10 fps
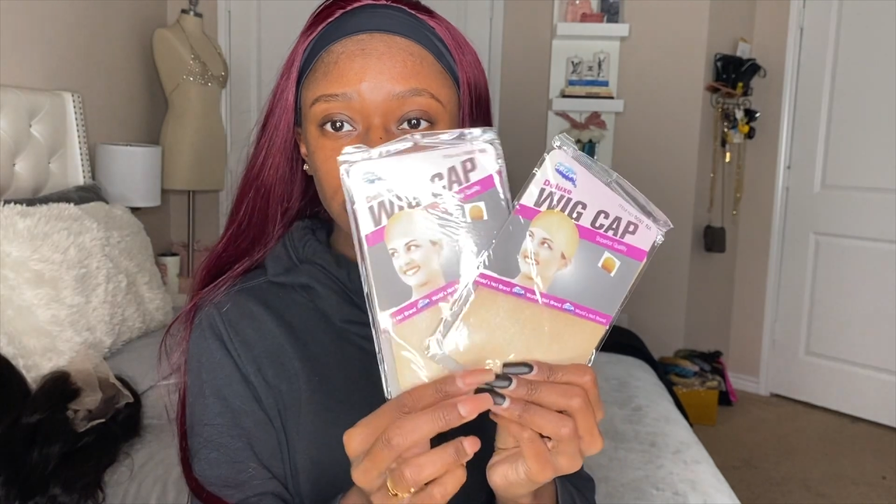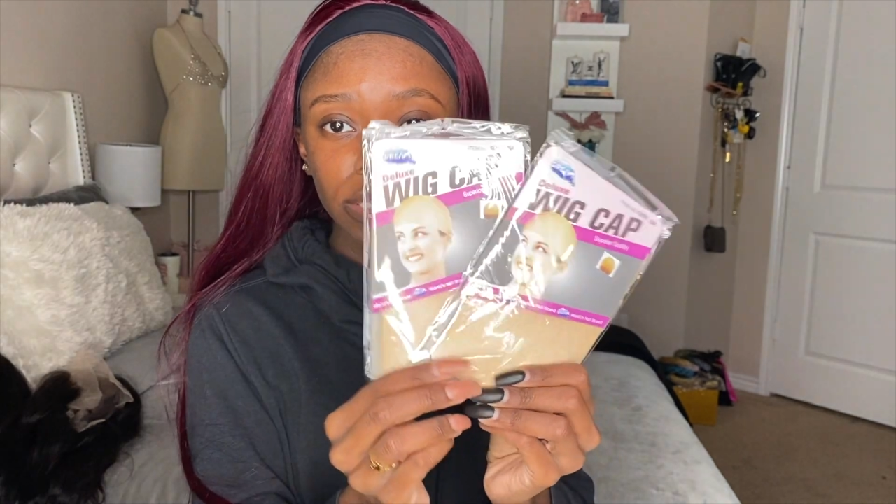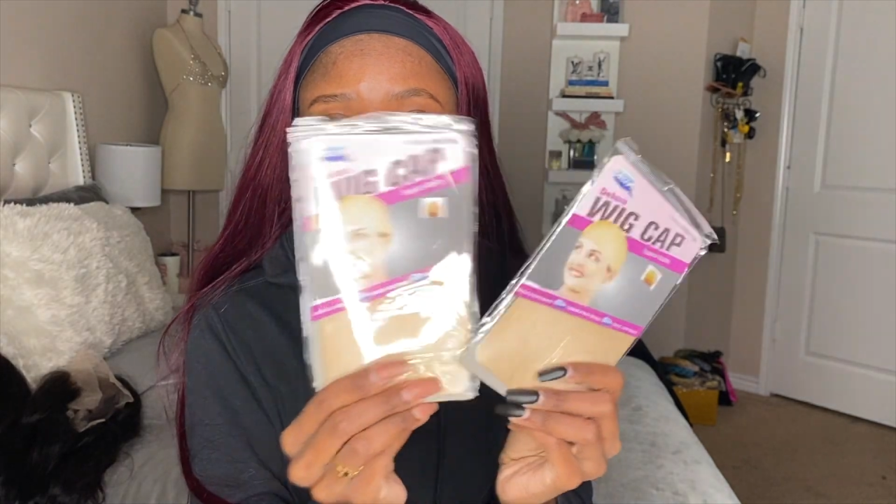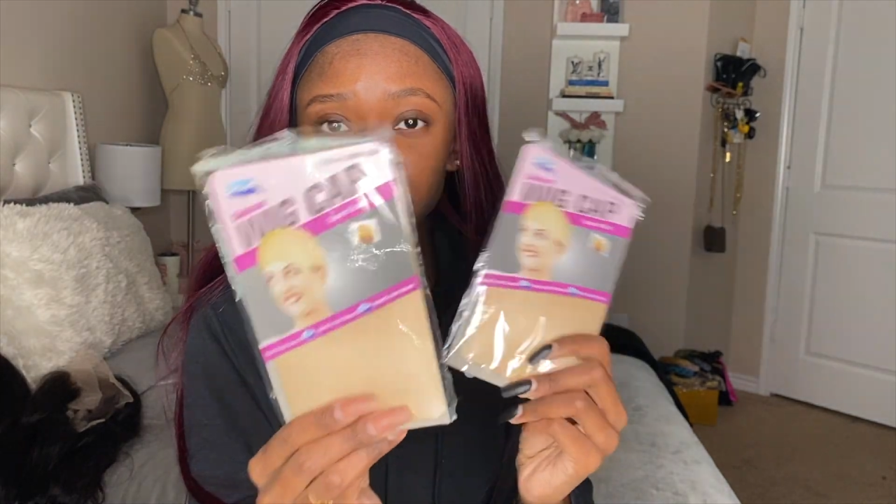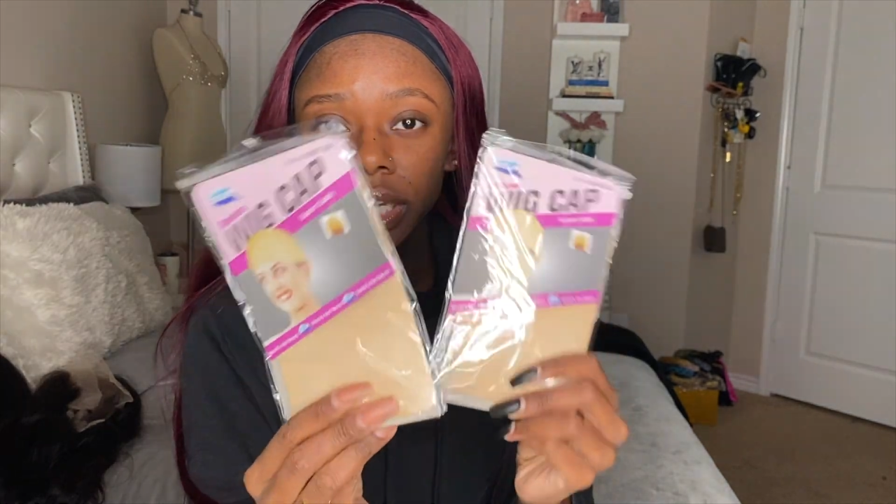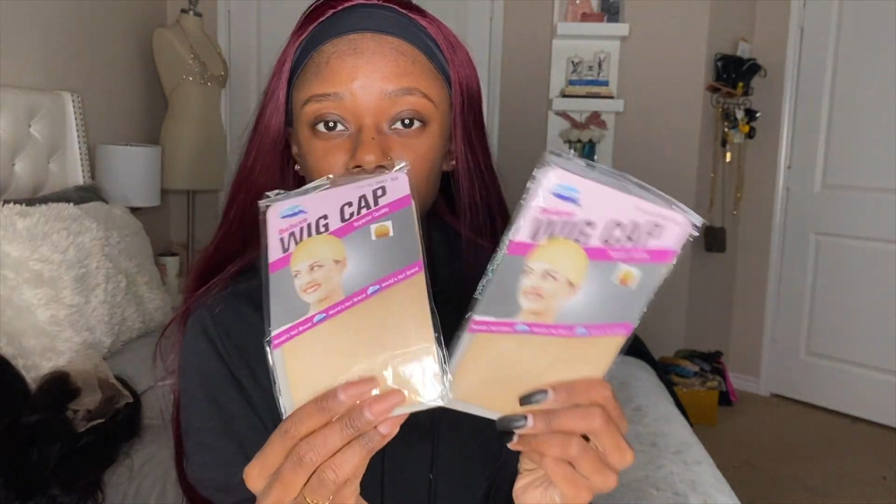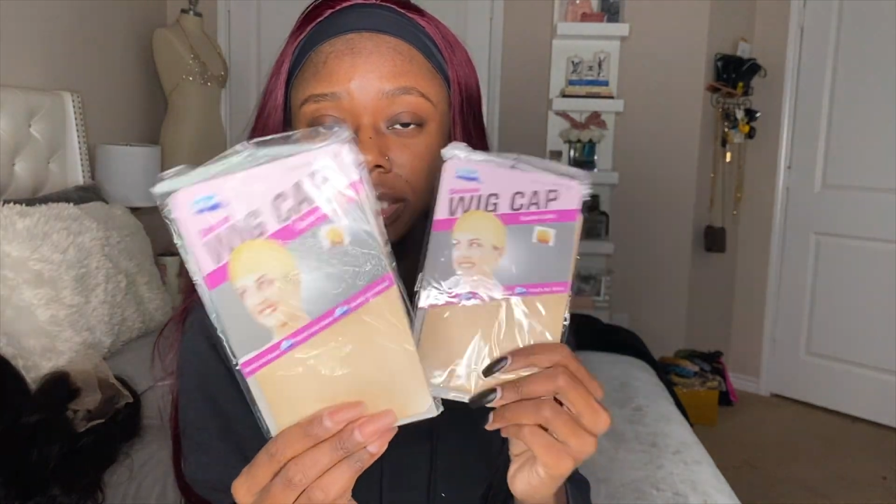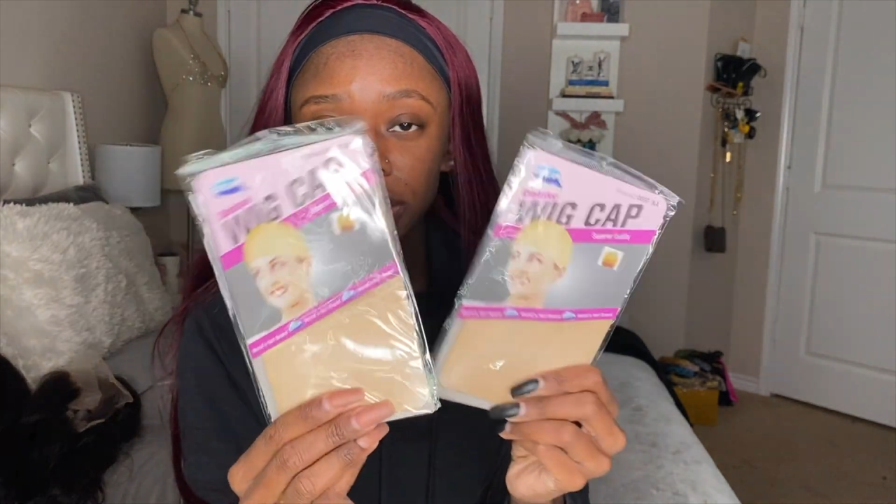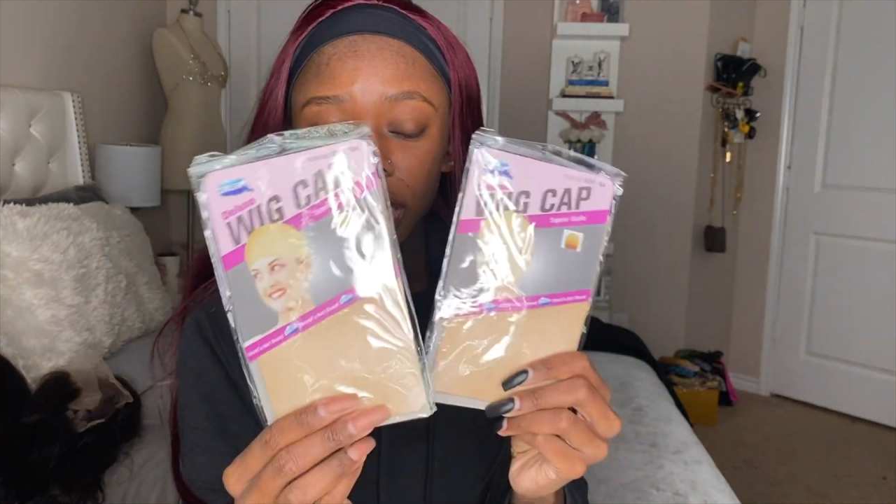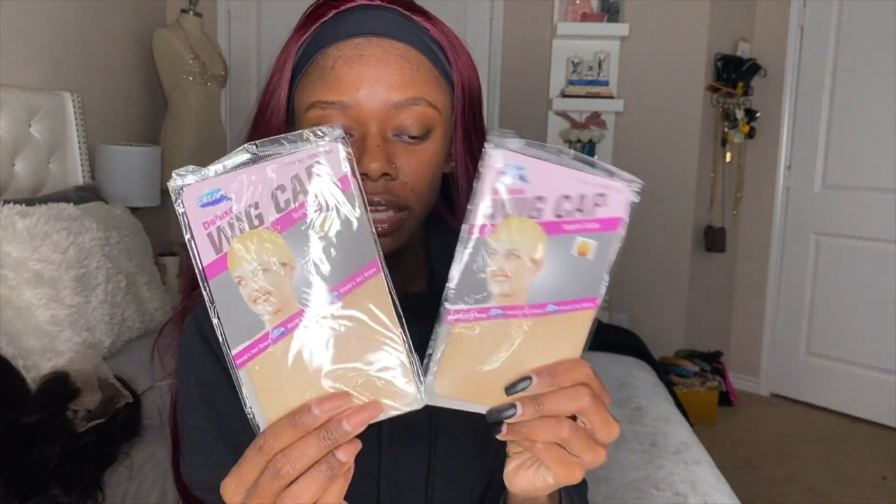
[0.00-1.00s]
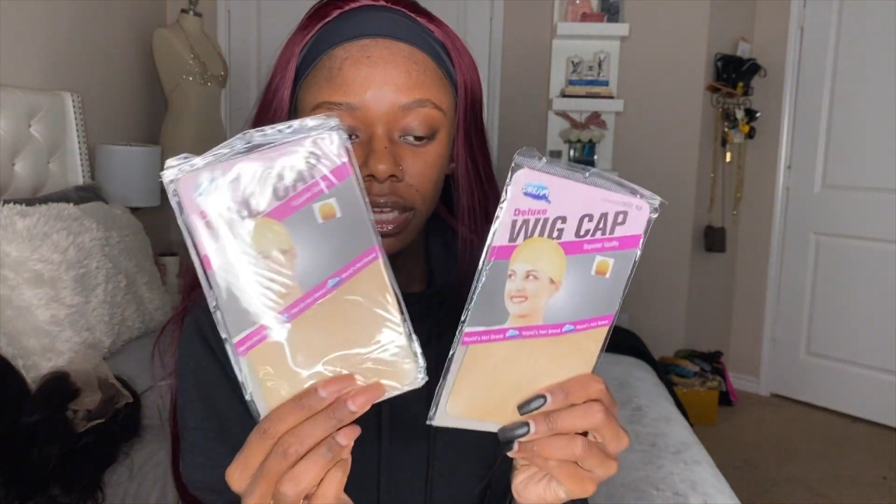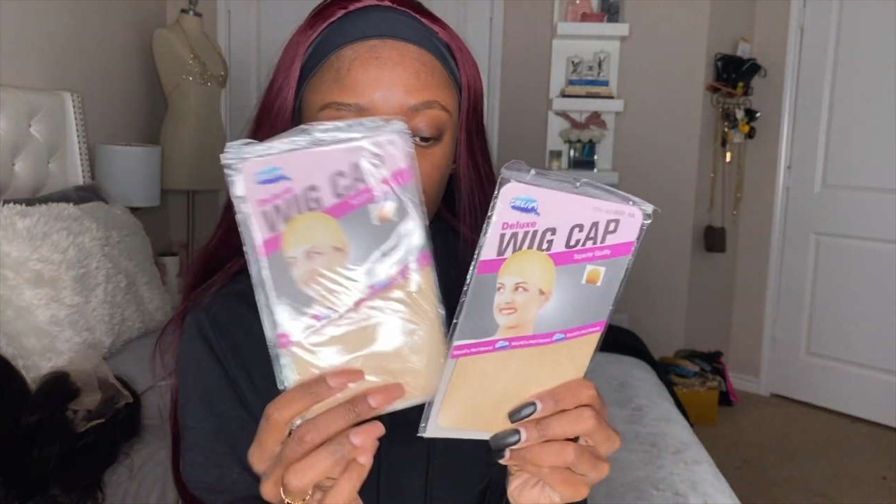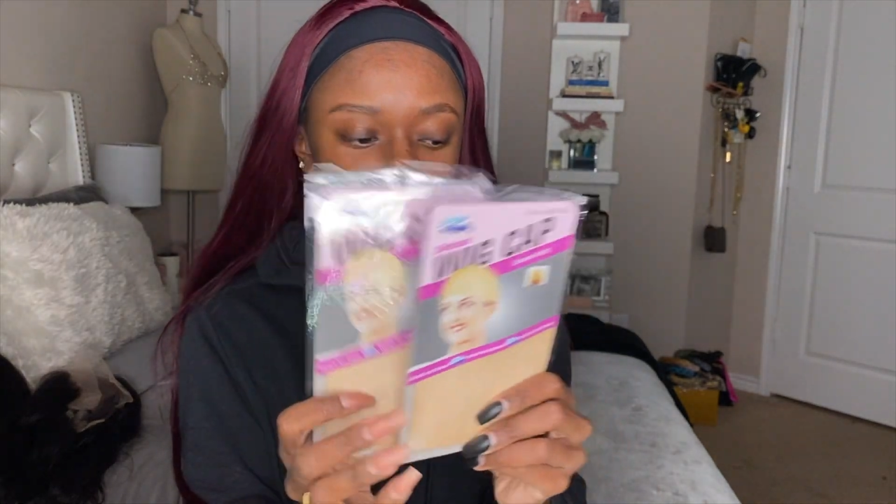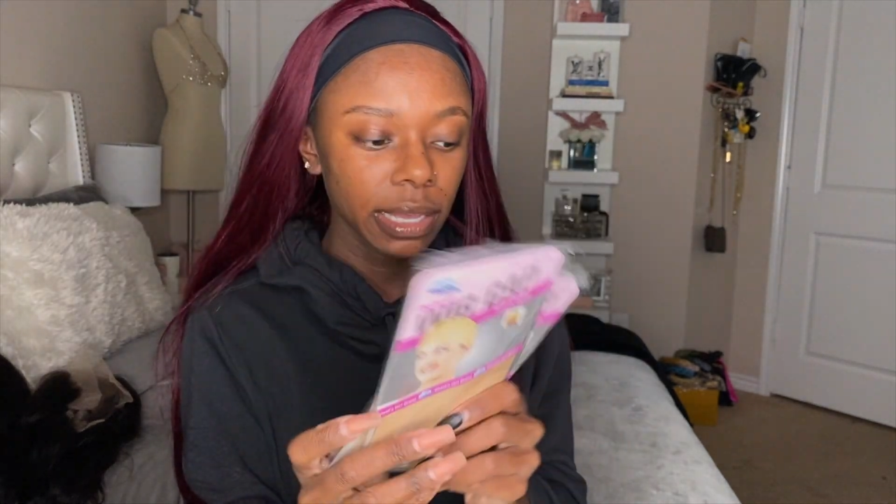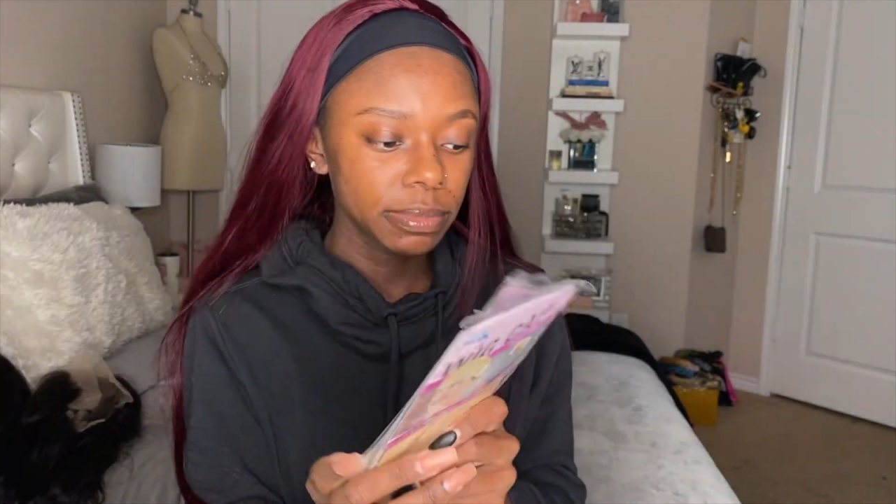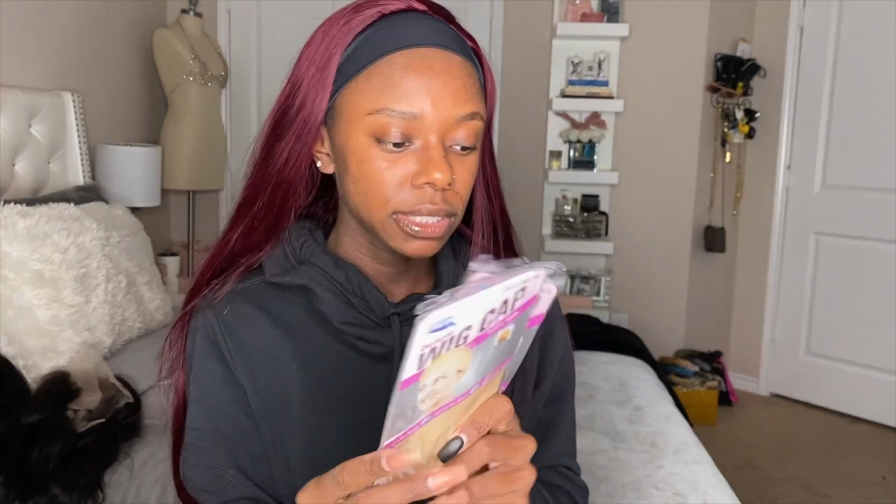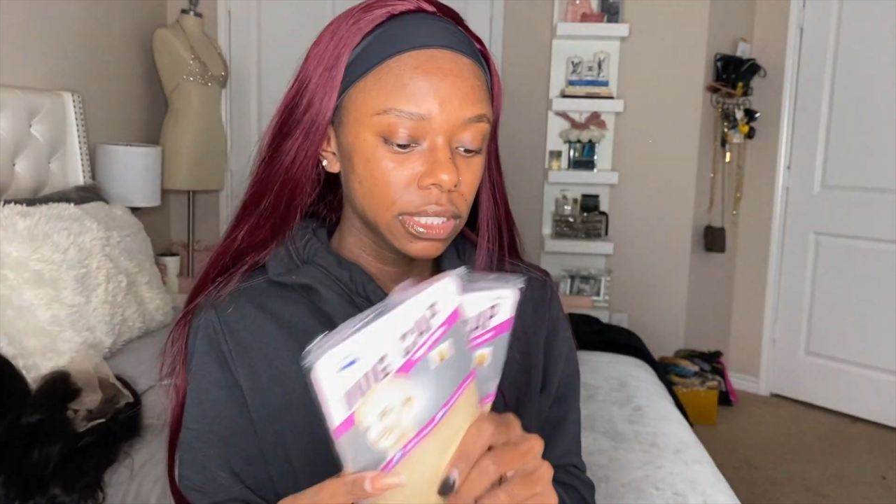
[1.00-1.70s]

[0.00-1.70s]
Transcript: two tan stocking caps,